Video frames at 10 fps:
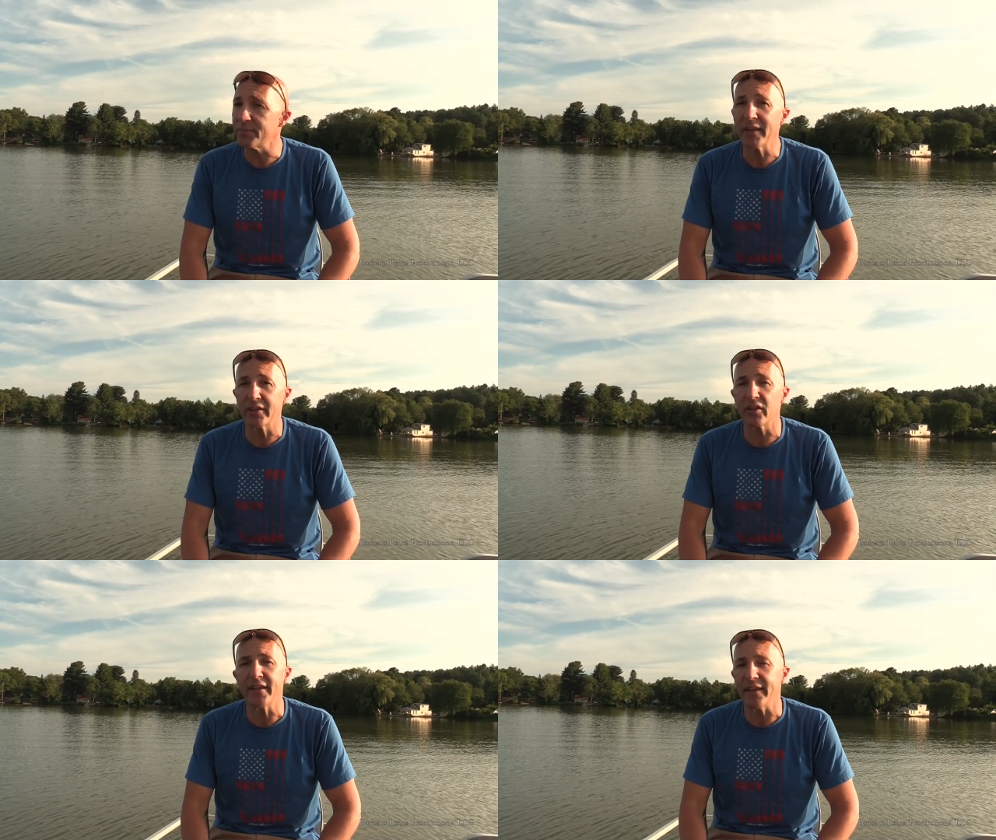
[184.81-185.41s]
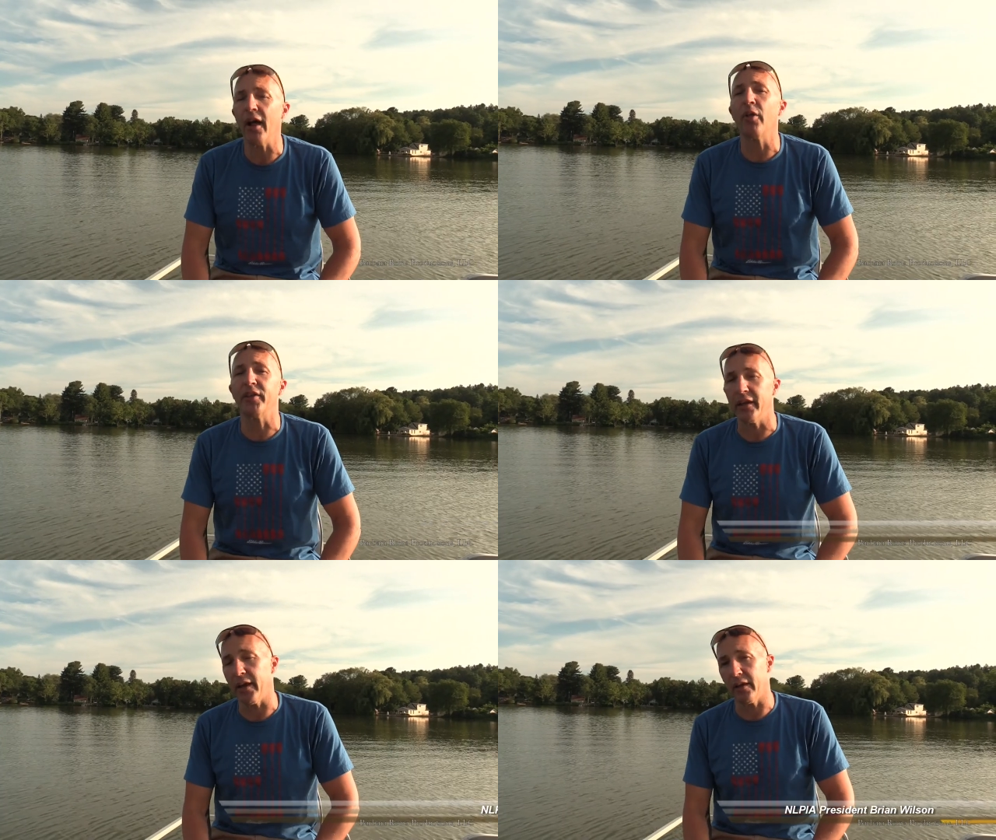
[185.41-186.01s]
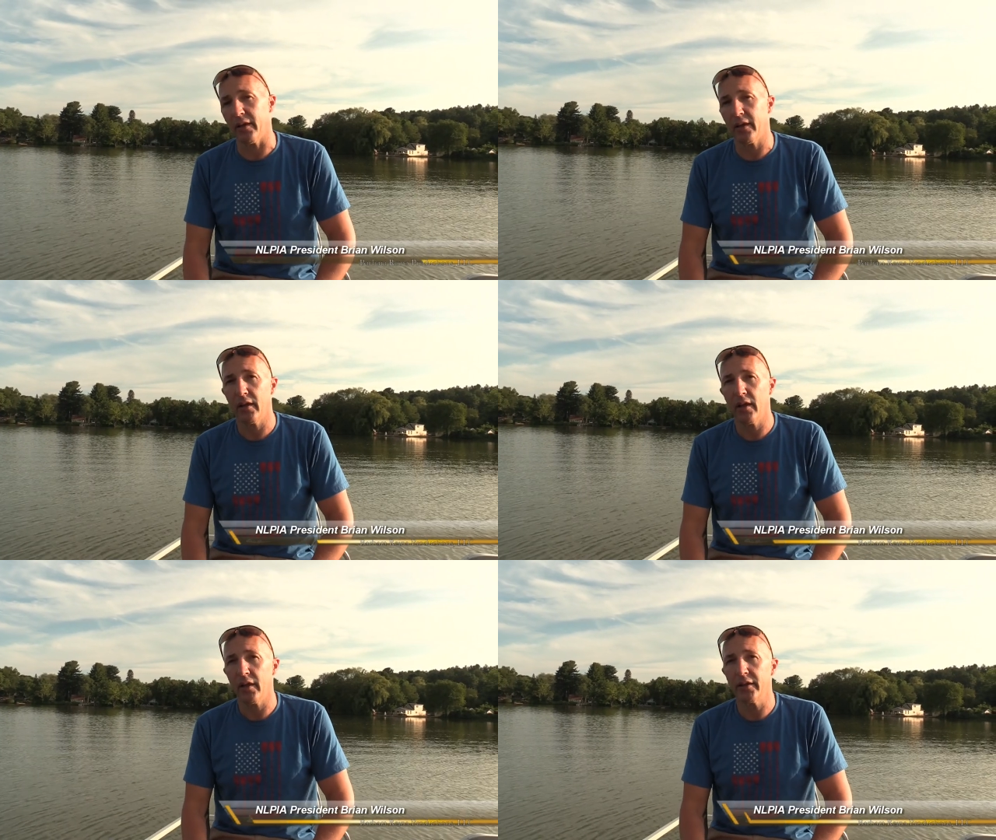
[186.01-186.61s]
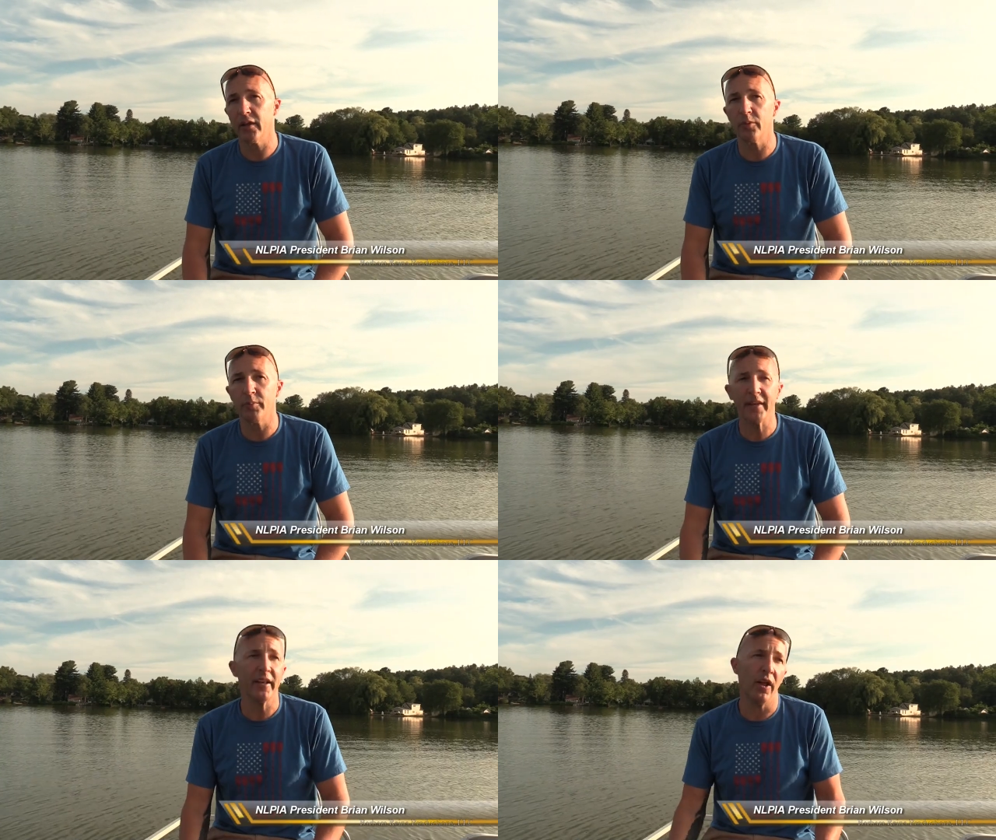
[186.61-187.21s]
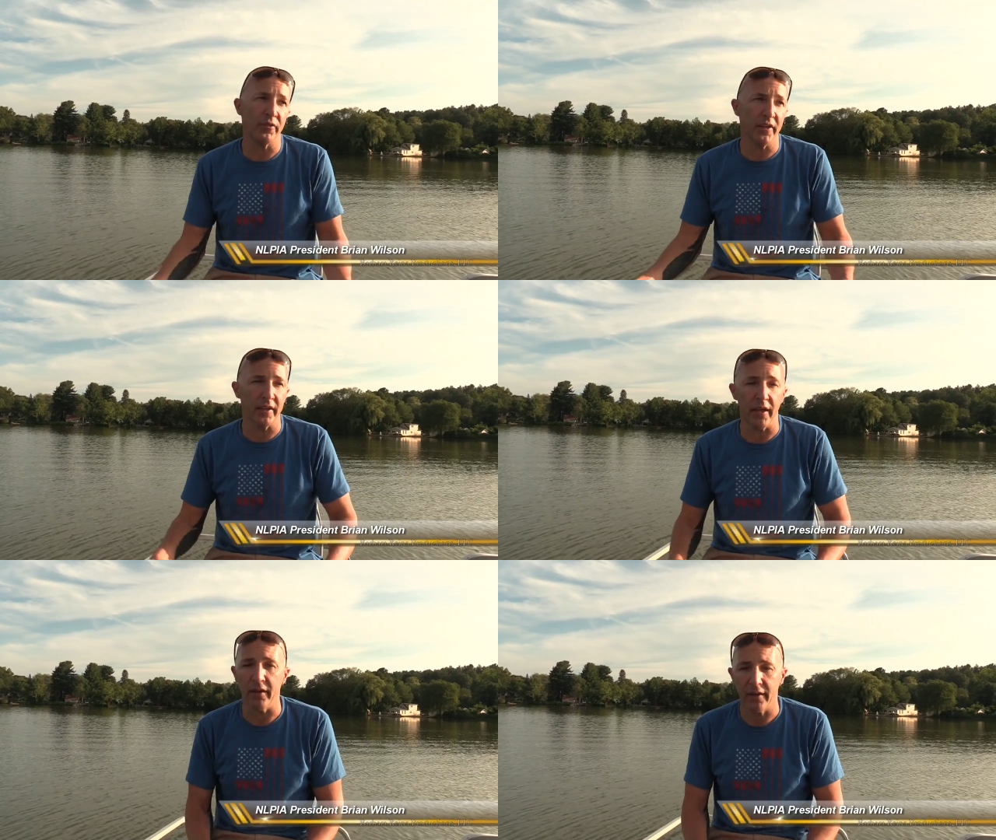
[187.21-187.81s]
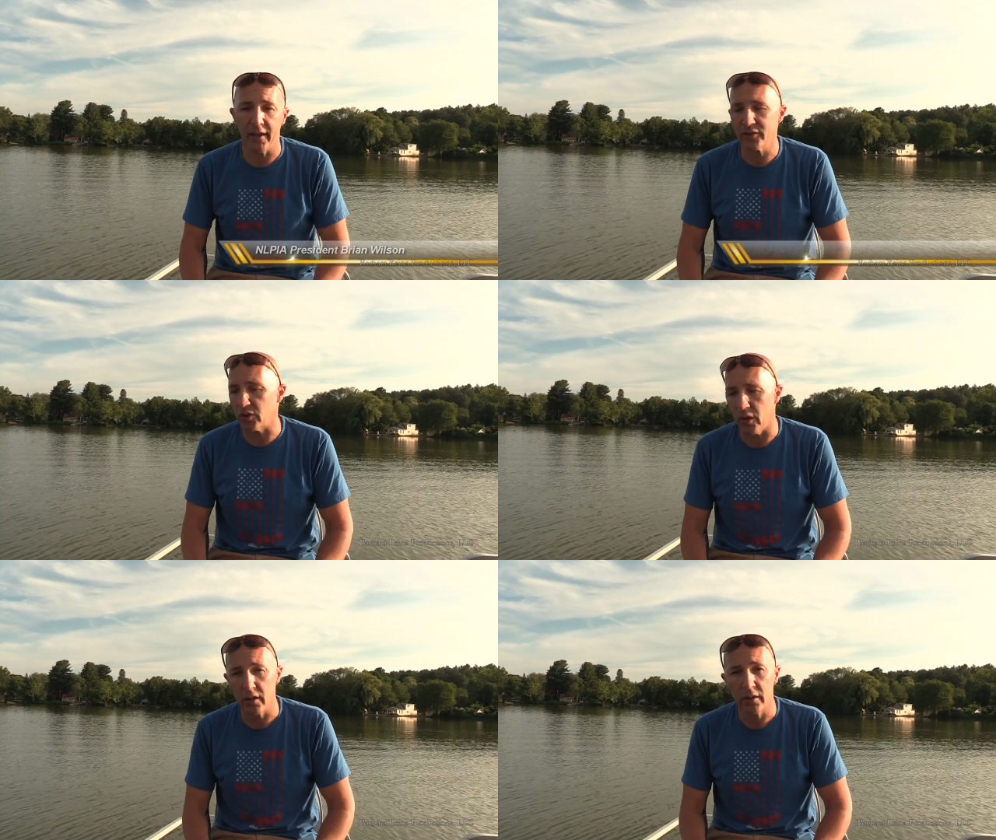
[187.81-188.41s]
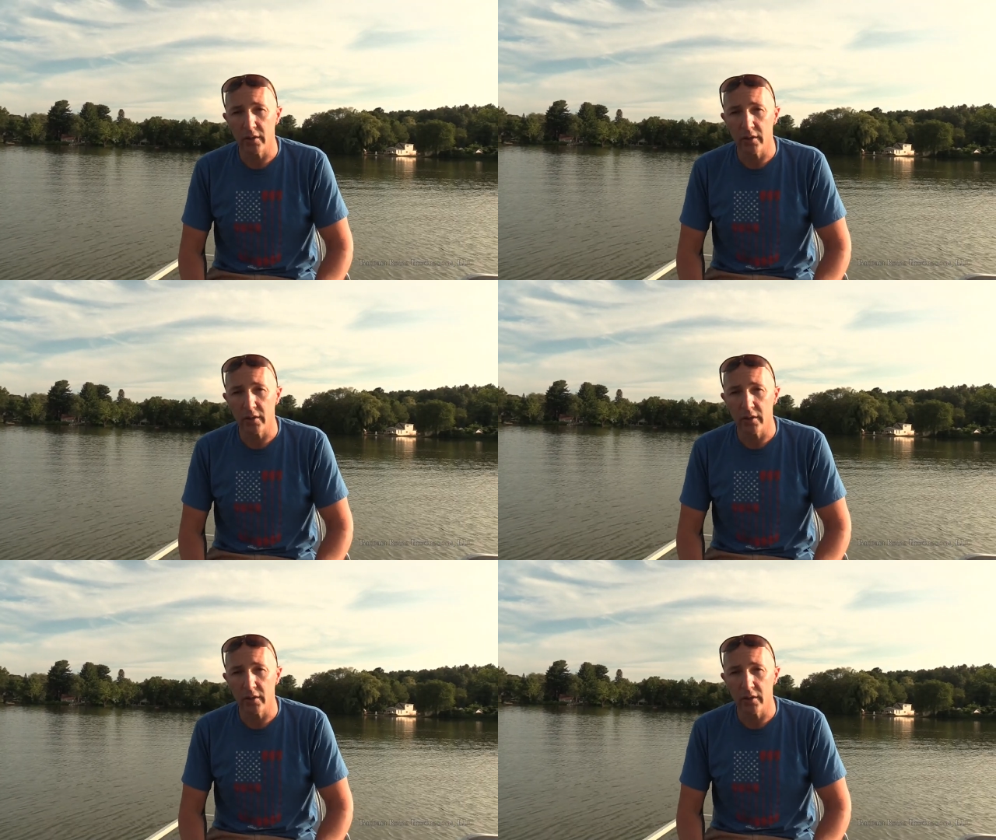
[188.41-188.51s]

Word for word: make the lake healthy again. You know, make it healthy again. That's all.